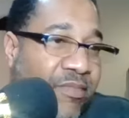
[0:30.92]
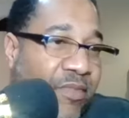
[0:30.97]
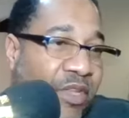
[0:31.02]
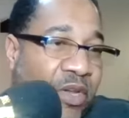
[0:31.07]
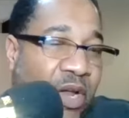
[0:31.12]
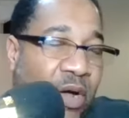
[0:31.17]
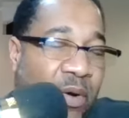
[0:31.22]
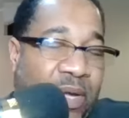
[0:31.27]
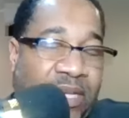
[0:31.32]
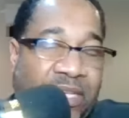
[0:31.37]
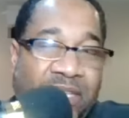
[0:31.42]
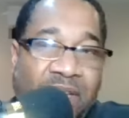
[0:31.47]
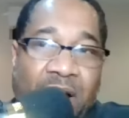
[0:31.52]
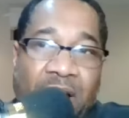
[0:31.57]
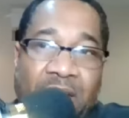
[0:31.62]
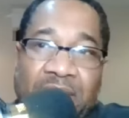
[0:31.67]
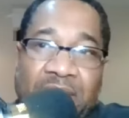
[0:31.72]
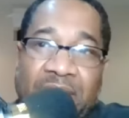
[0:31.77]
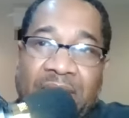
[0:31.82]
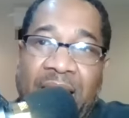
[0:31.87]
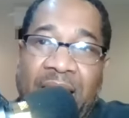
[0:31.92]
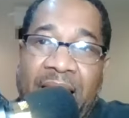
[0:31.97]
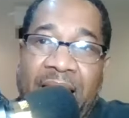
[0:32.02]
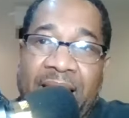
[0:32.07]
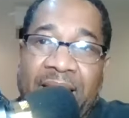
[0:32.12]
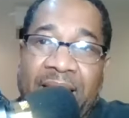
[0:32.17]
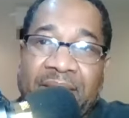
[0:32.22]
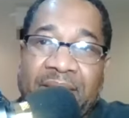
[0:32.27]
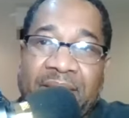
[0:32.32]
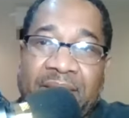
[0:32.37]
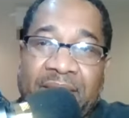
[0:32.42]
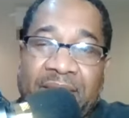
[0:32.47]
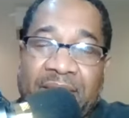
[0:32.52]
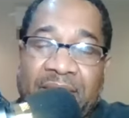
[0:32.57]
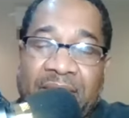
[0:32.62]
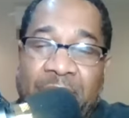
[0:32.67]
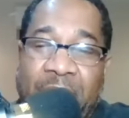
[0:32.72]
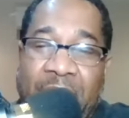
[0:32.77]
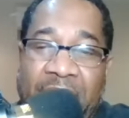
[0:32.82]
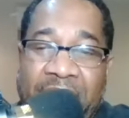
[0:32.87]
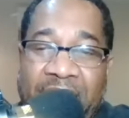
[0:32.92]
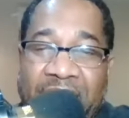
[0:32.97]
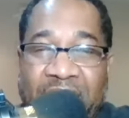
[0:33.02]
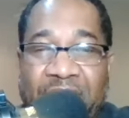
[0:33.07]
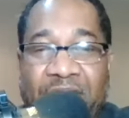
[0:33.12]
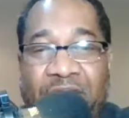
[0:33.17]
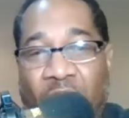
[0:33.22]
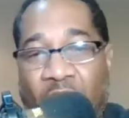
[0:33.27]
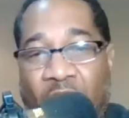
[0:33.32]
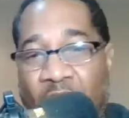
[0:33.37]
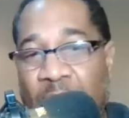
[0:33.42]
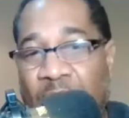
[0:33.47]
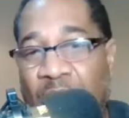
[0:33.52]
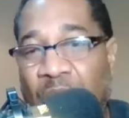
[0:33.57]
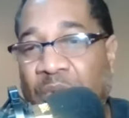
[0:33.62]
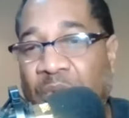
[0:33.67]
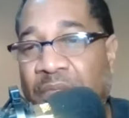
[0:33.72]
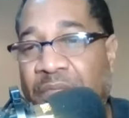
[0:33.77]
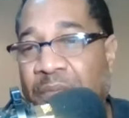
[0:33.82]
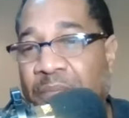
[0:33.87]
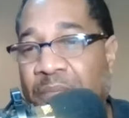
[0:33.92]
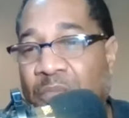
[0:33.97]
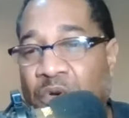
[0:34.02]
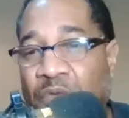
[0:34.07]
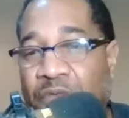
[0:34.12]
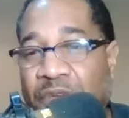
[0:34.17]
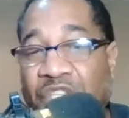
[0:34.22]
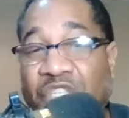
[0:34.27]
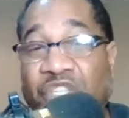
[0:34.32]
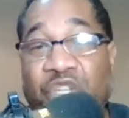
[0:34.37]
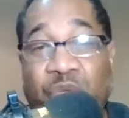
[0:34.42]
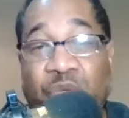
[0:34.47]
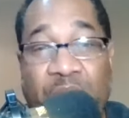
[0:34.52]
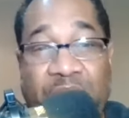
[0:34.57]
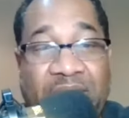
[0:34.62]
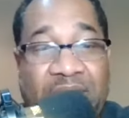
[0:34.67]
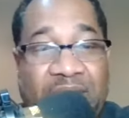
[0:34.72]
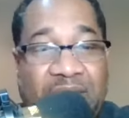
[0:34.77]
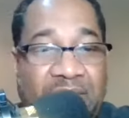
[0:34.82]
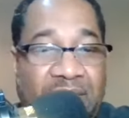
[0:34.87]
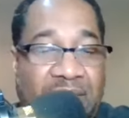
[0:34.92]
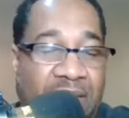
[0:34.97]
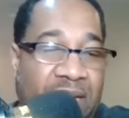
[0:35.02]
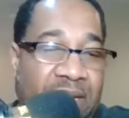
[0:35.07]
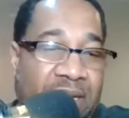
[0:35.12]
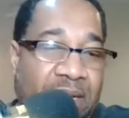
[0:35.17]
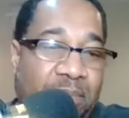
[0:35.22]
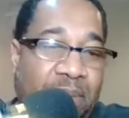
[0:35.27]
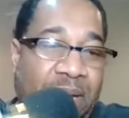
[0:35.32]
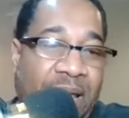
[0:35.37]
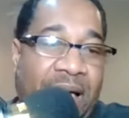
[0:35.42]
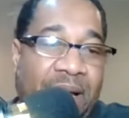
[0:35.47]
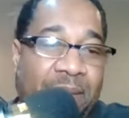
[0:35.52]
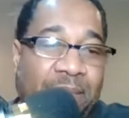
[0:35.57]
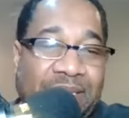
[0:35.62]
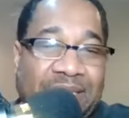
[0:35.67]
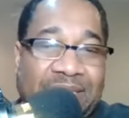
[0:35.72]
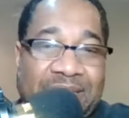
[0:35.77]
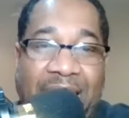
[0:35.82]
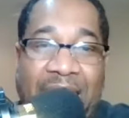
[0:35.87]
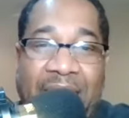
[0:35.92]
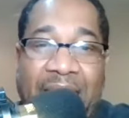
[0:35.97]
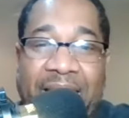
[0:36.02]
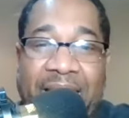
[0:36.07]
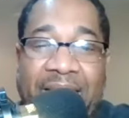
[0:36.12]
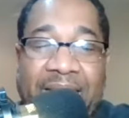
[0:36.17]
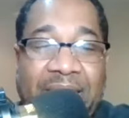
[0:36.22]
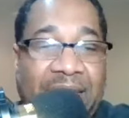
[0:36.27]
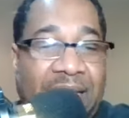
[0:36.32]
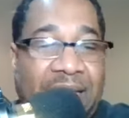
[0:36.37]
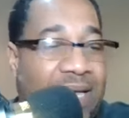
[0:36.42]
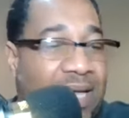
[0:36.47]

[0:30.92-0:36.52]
He talked a lot about his involvement with the movie Judas and the Black Messiah.